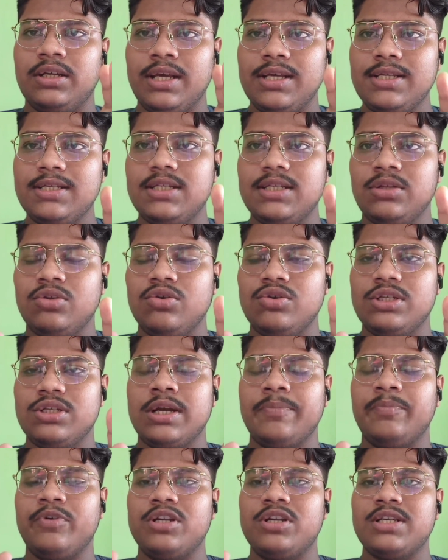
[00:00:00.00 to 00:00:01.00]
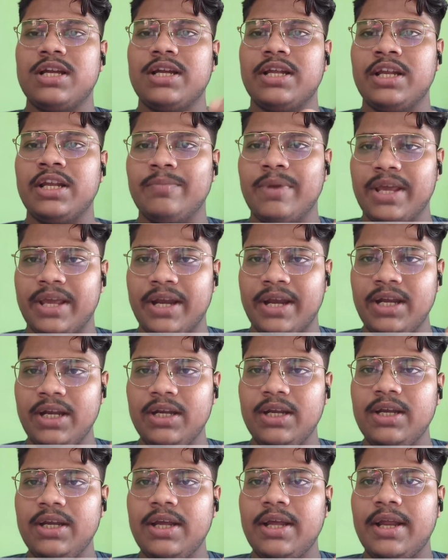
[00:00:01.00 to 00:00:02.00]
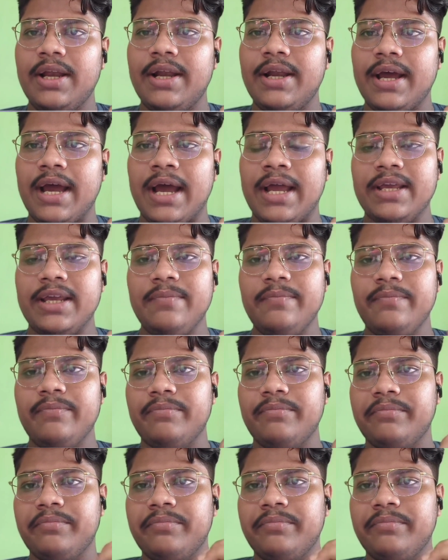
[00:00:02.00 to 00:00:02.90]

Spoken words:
in my hand and I am